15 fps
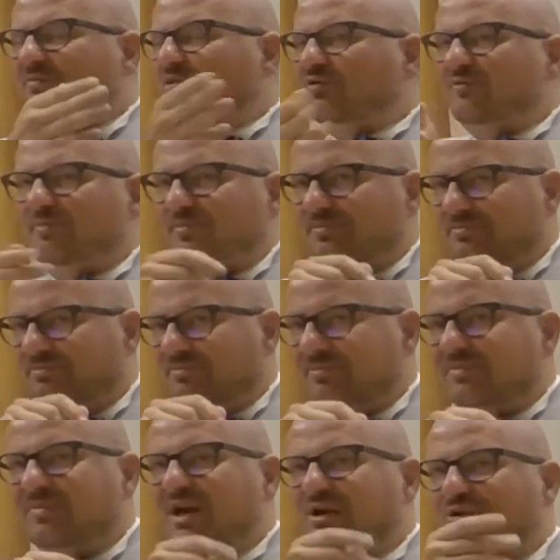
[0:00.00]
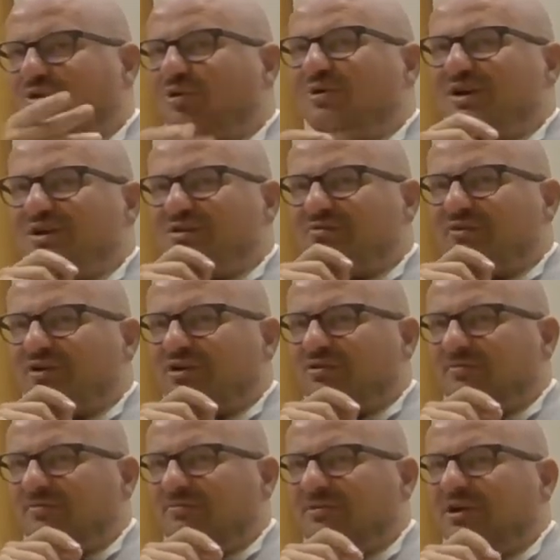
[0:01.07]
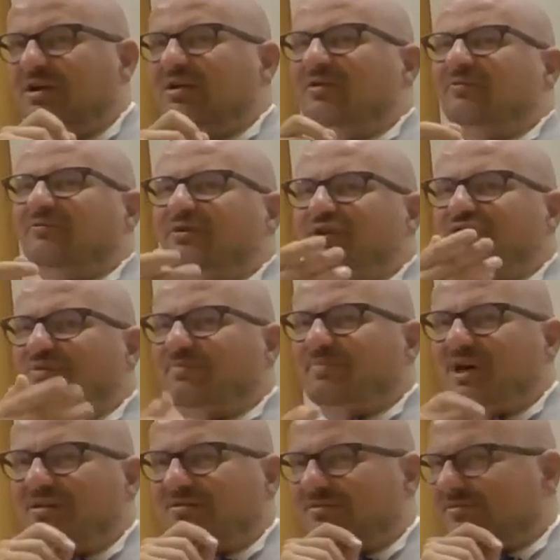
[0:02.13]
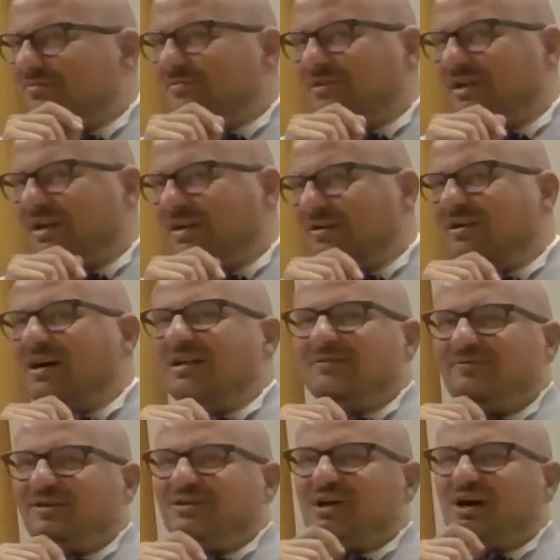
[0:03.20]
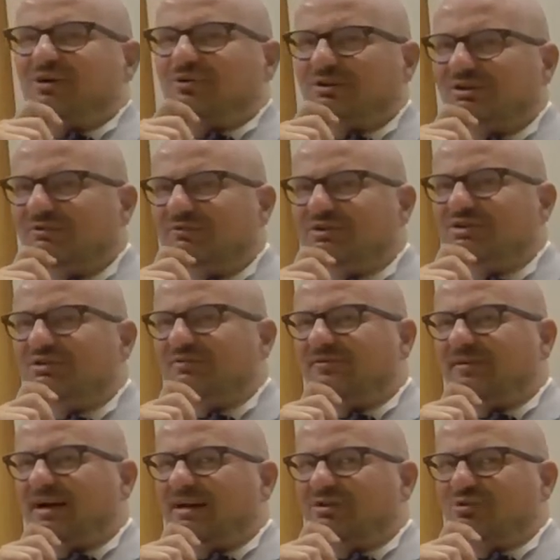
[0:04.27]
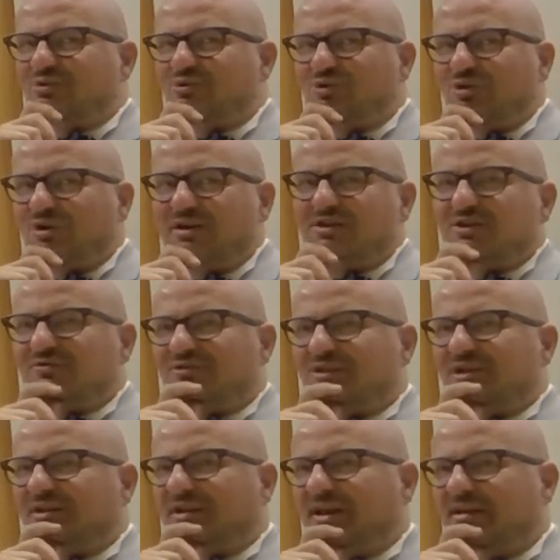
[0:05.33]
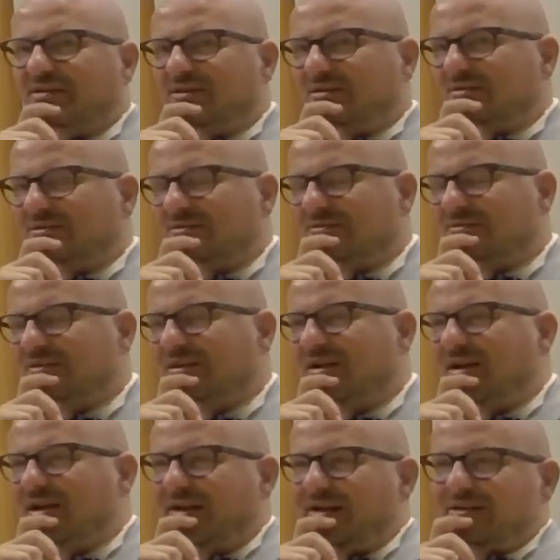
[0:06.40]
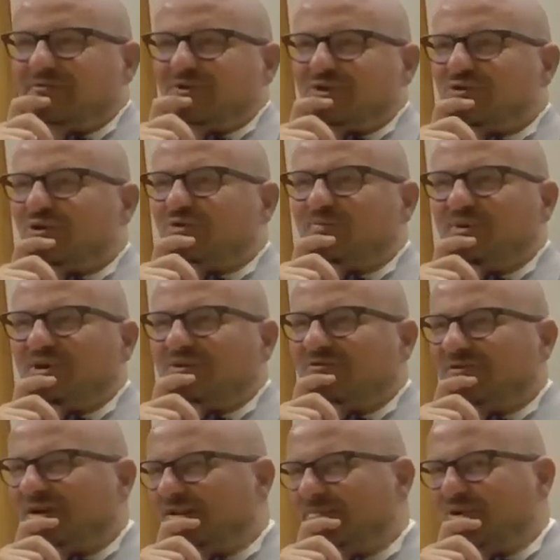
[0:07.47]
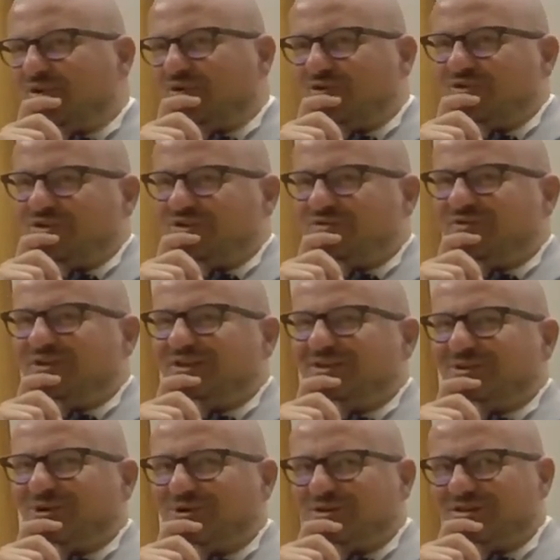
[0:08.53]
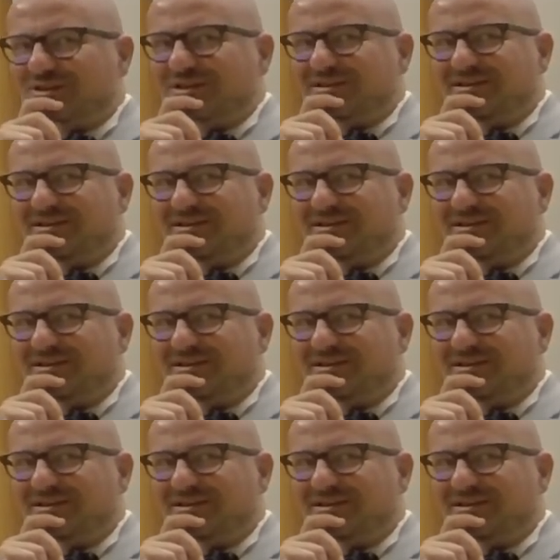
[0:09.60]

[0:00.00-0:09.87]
of my colleagues we spent like half an hour in this device to collect different data. It was not big fun because it's very noisy.